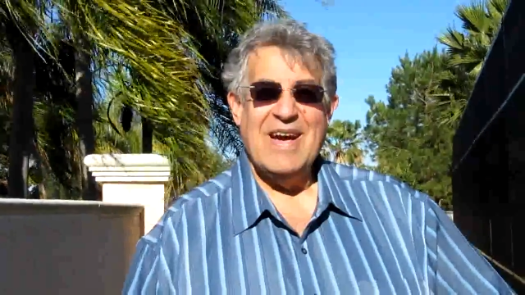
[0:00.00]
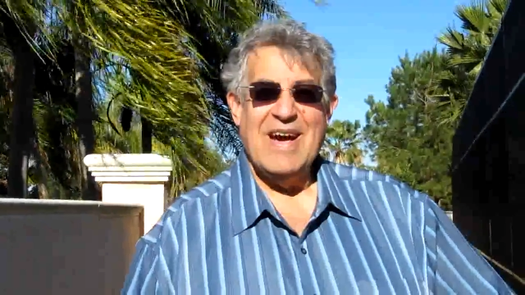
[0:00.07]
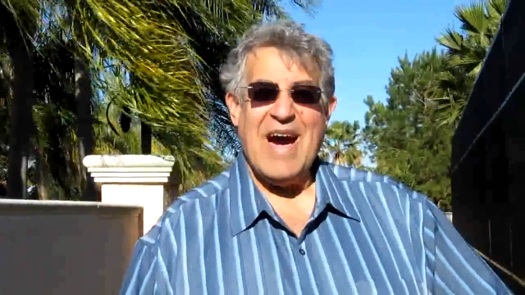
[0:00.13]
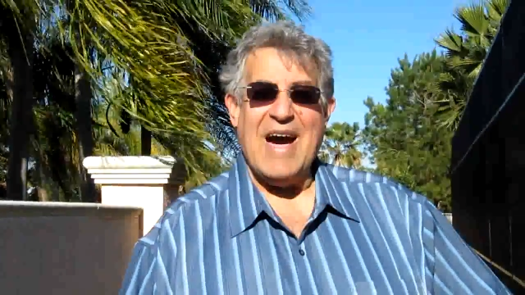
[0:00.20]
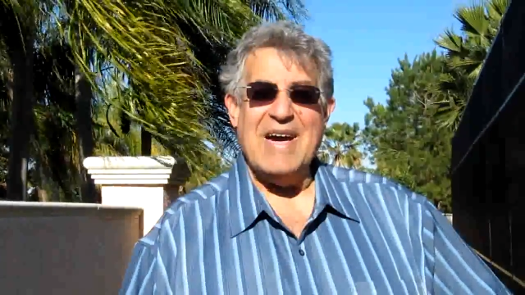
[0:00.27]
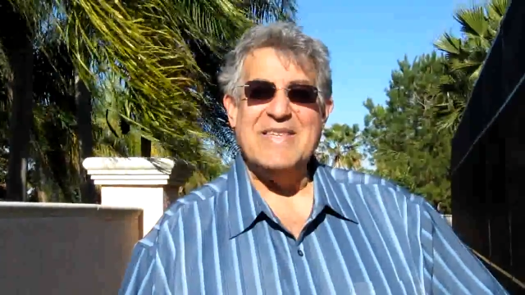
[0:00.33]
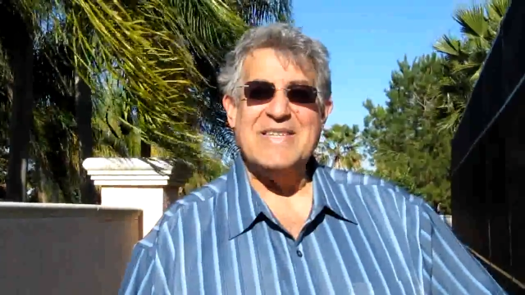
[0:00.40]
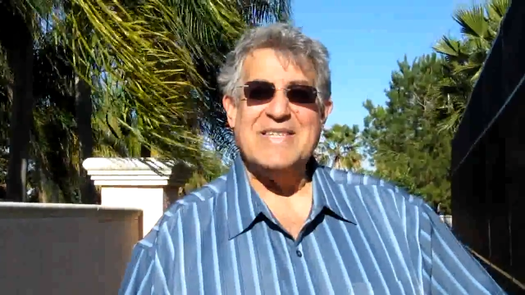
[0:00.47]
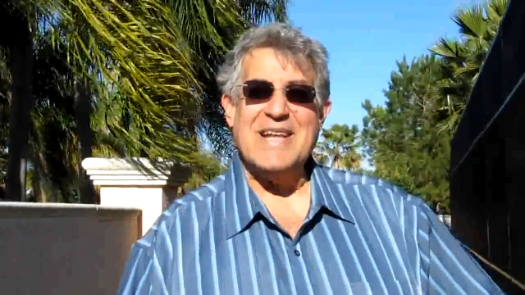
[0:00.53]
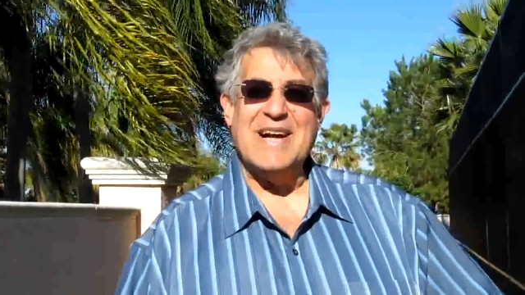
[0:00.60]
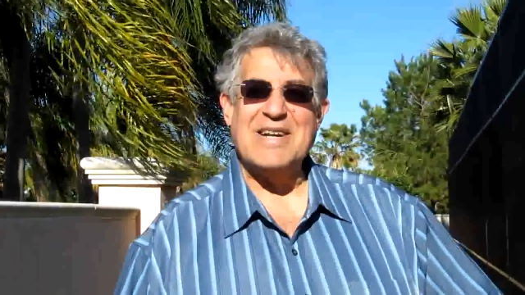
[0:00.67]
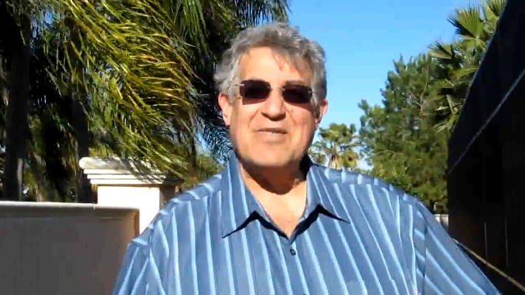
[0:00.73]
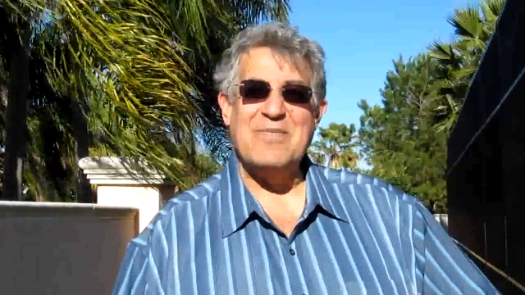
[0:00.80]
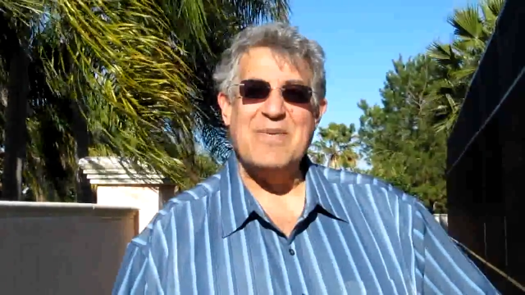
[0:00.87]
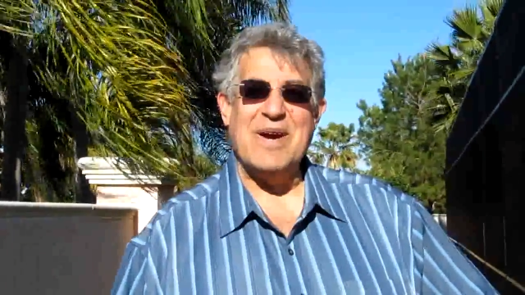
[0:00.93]
Hi, this is
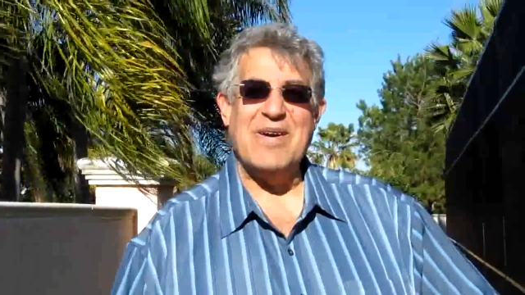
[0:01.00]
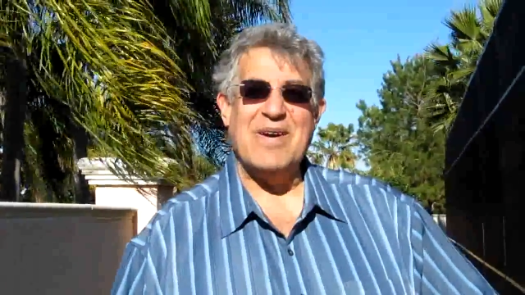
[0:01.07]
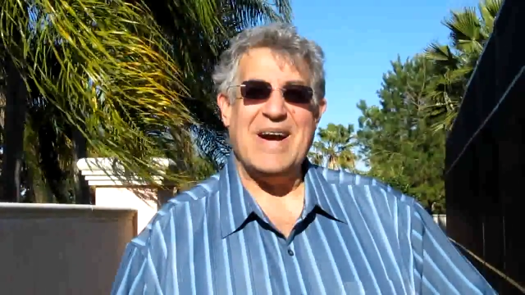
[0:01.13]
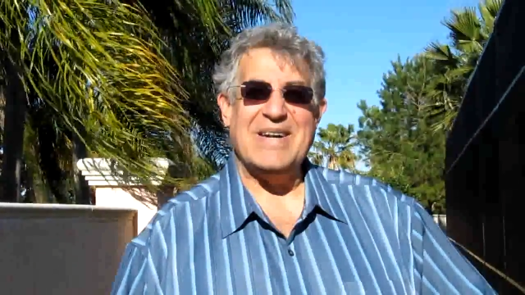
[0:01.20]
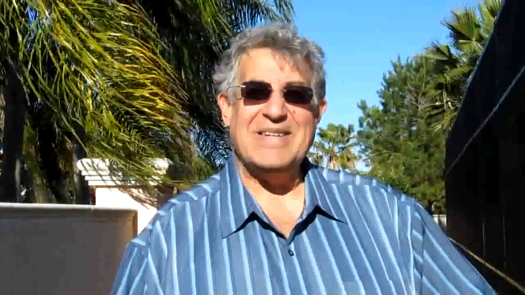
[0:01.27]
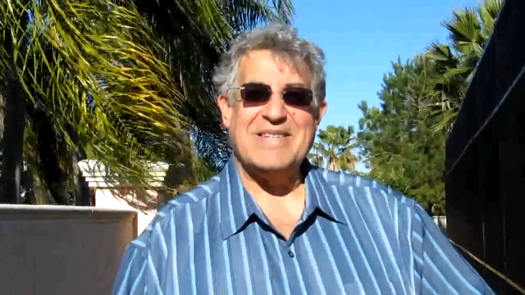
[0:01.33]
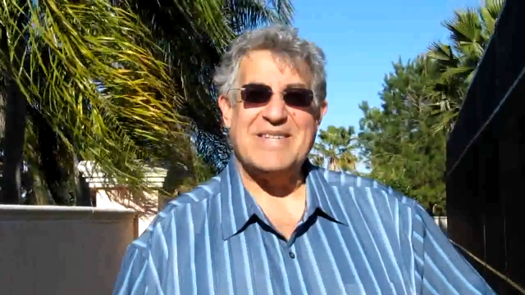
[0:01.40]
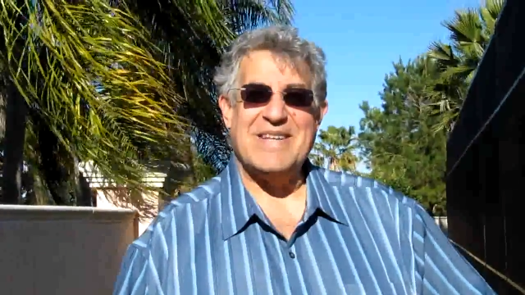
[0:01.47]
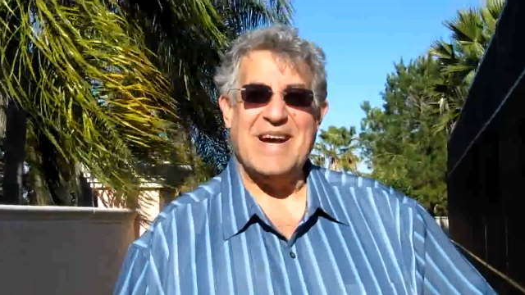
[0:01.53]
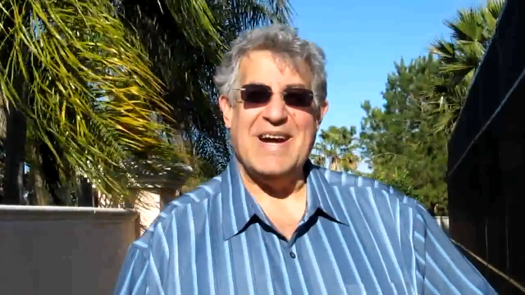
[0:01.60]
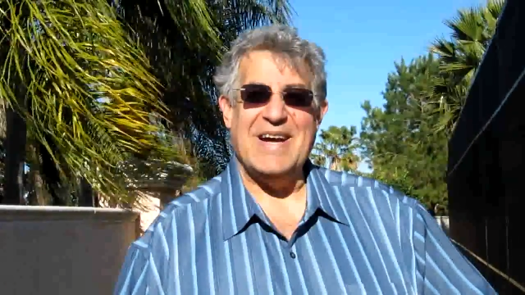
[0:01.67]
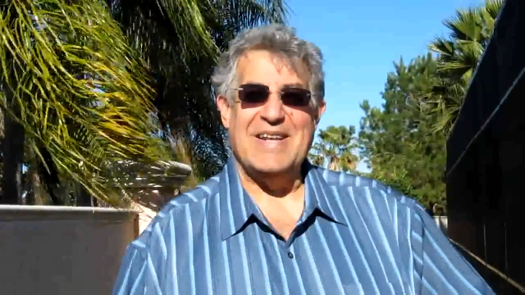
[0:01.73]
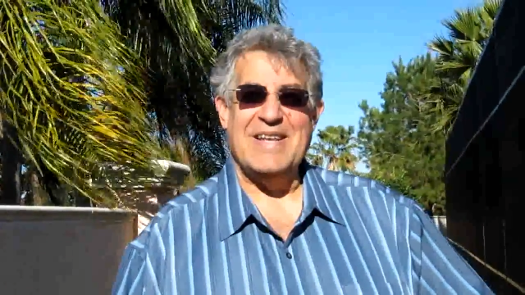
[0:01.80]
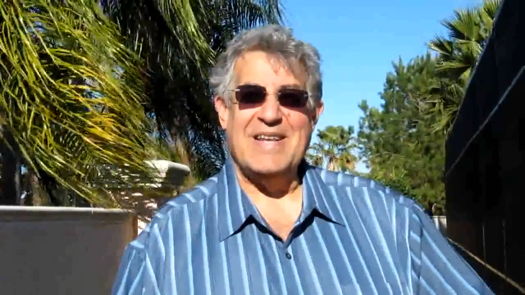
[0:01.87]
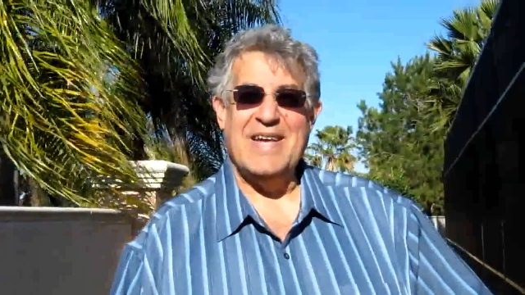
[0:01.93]
Dr. Mayer
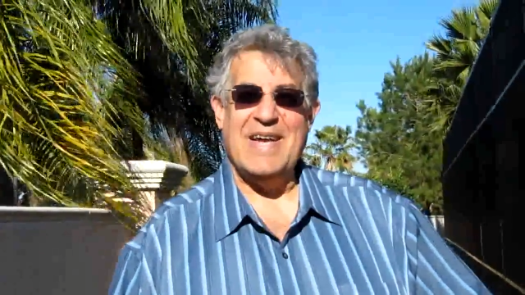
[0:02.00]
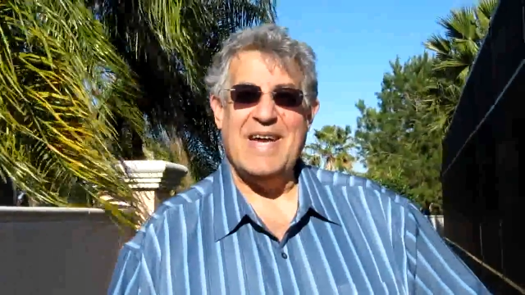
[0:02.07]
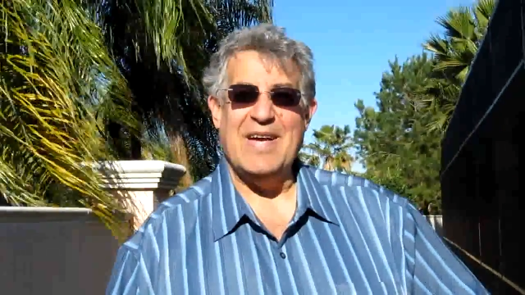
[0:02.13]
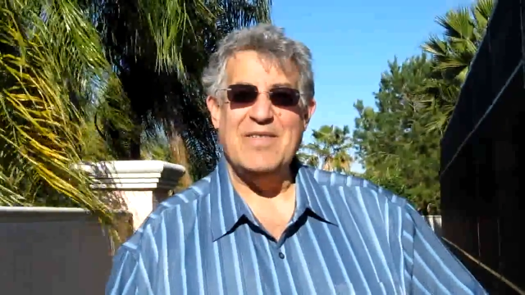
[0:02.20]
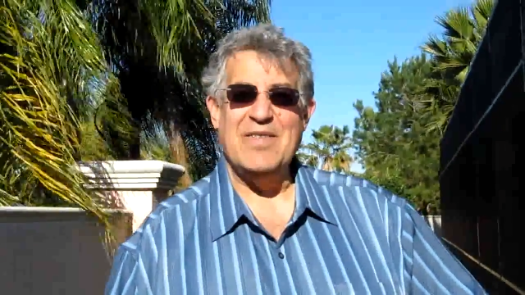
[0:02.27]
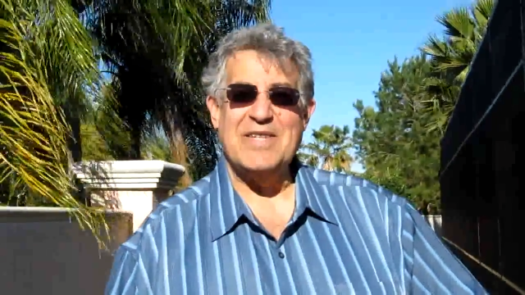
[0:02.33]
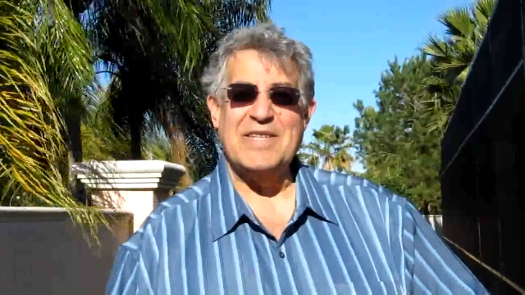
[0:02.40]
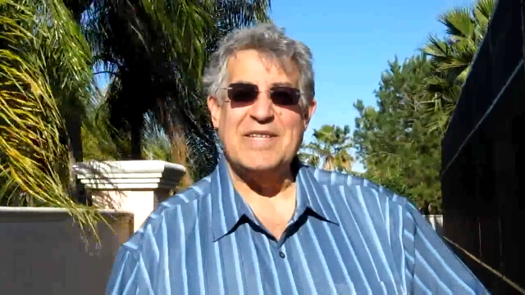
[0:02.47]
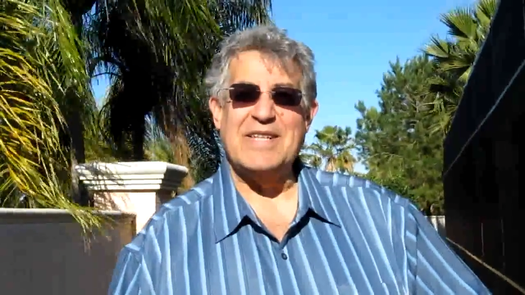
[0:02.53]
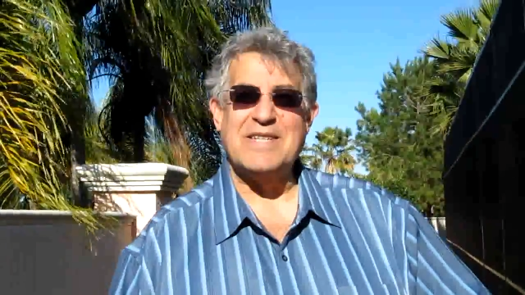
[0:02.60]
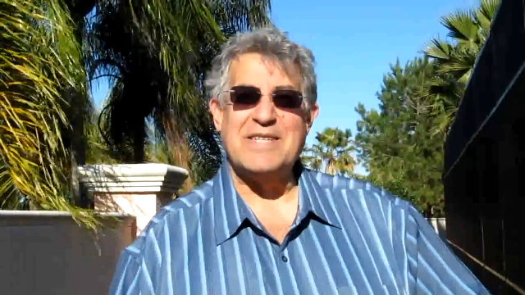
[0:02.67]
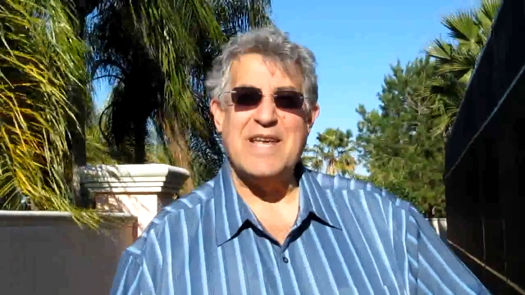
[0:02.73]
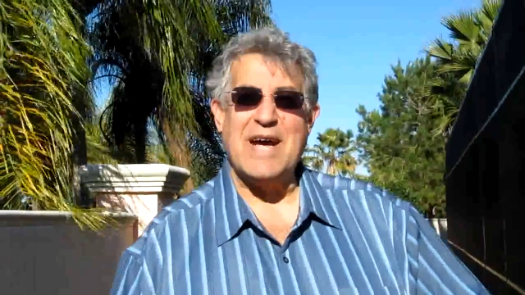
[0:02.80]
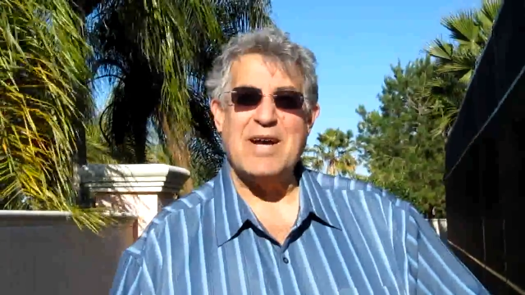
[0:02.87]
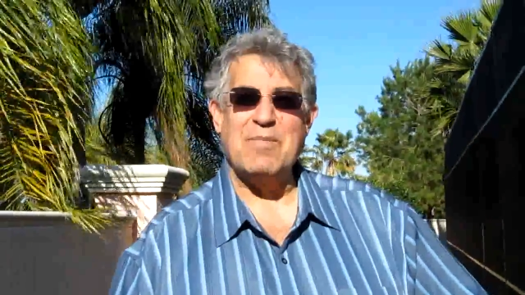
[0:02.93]
Eisenstein, and this little
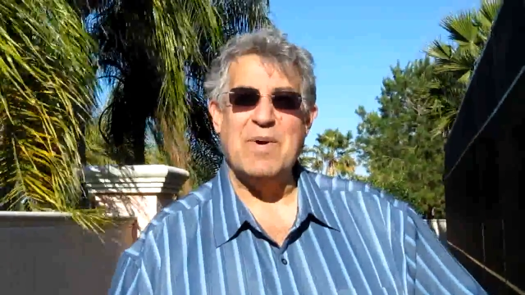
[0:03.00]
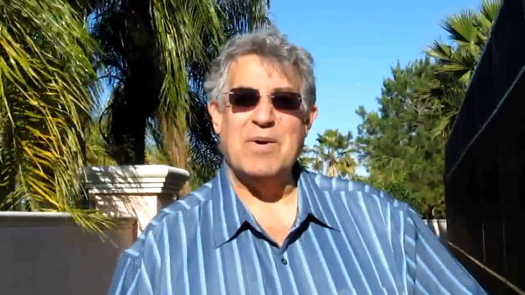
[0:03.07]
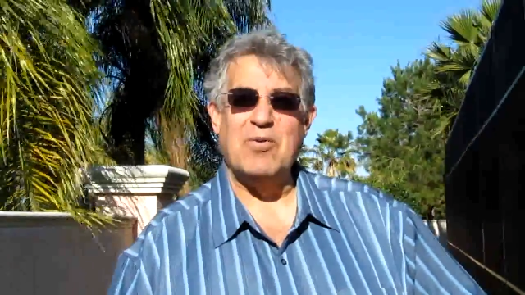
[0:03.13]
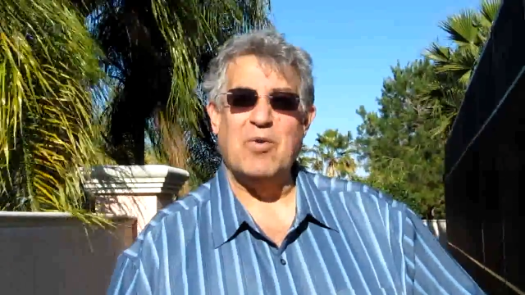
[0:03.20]
segment